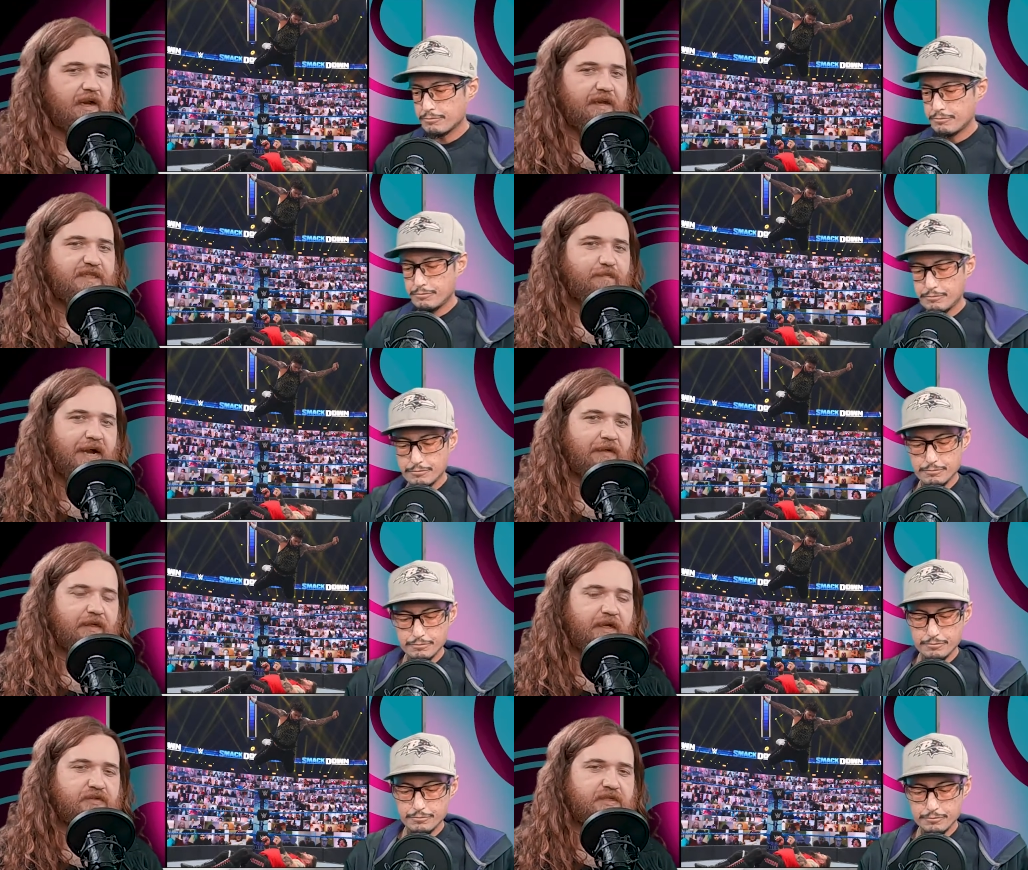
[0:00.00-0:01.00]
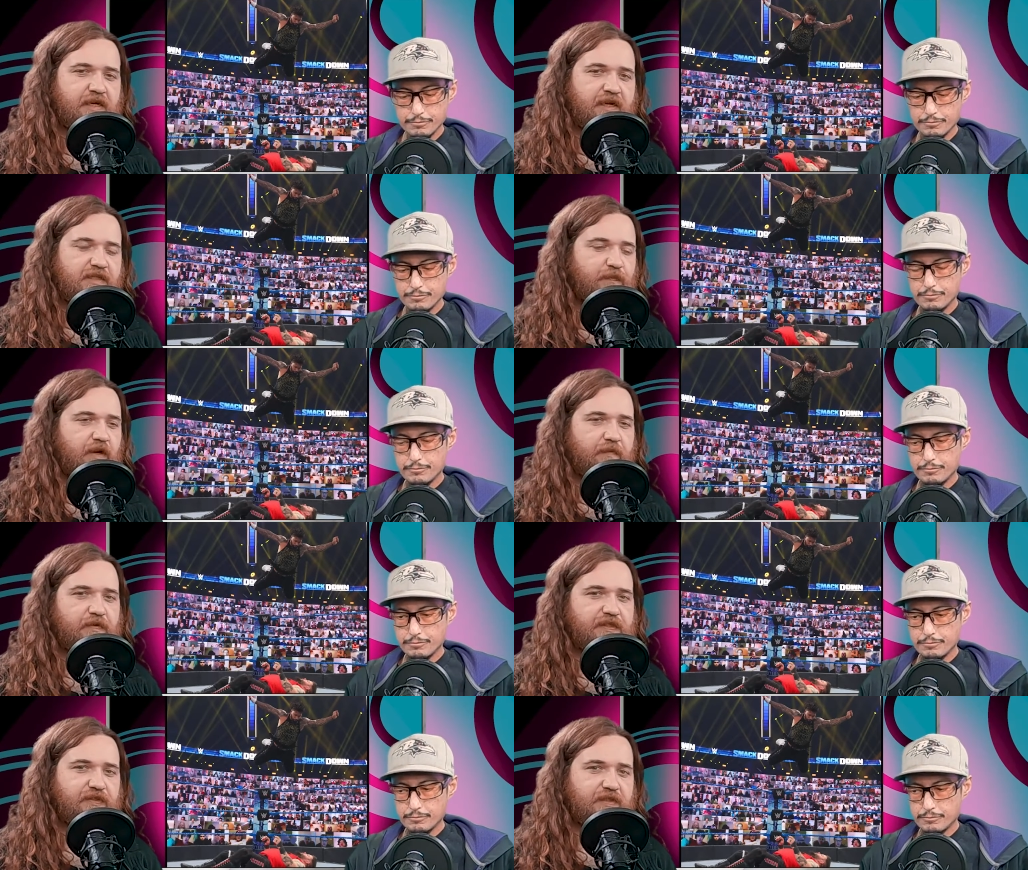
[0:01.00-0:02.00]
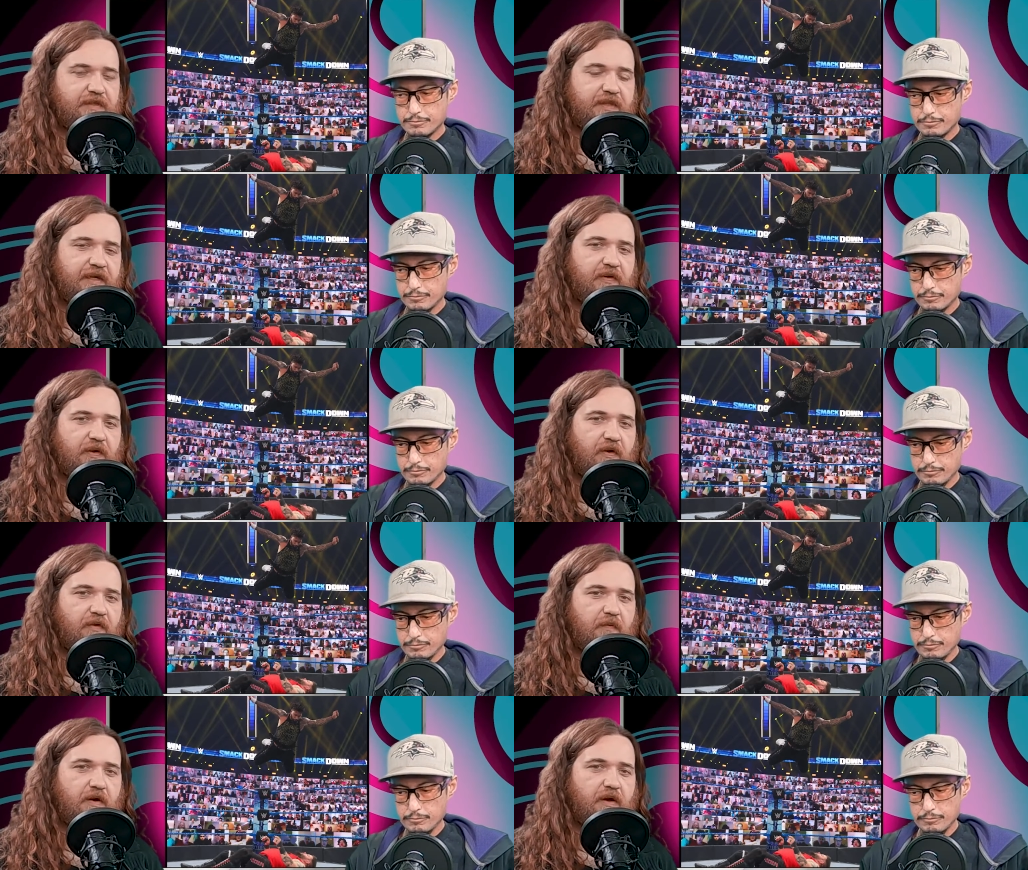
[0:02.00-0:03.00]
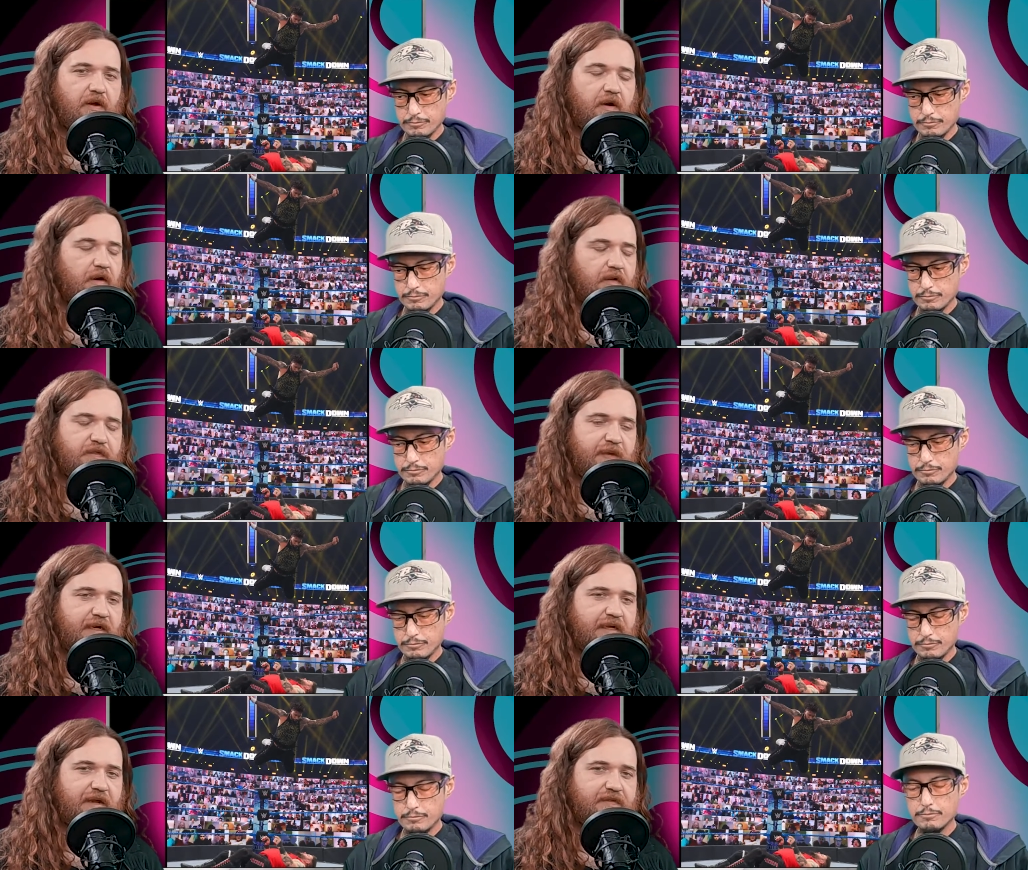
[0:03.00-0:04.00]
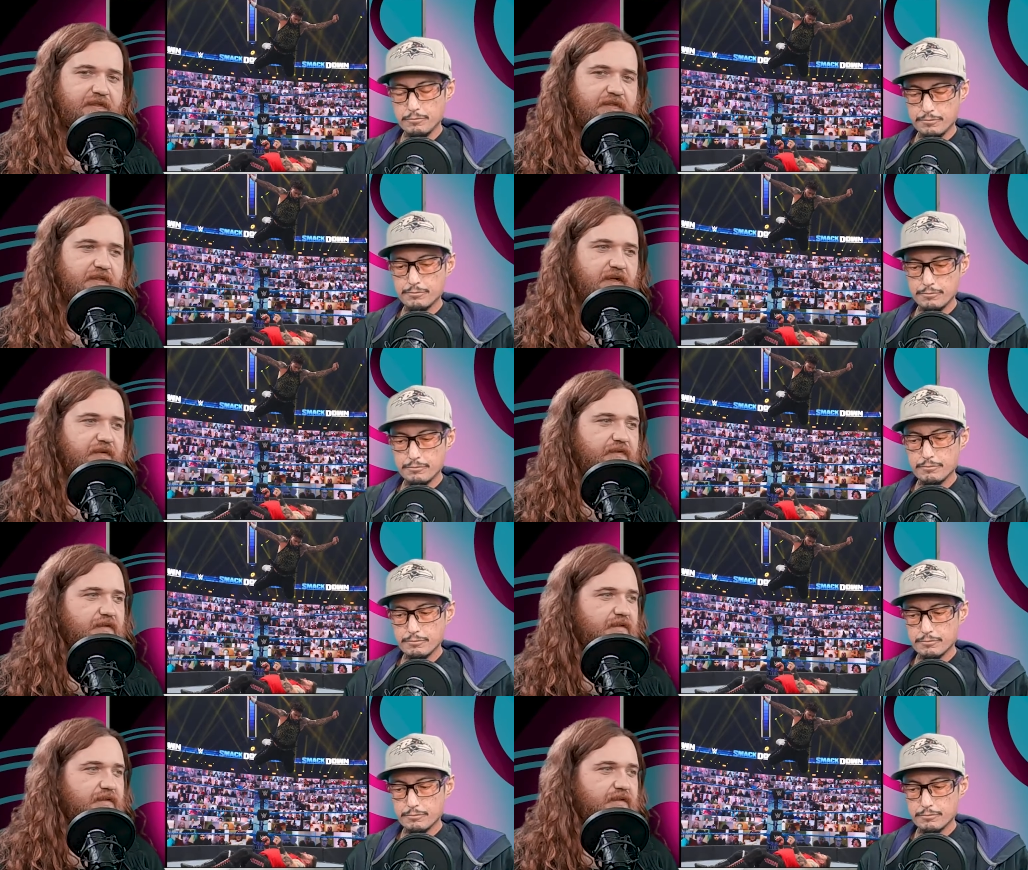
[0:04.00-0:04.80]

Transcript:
Speaker 1: Uh, it's mildly interesting. It's probably the most interesting thing going on Raw or on SmackDown since you know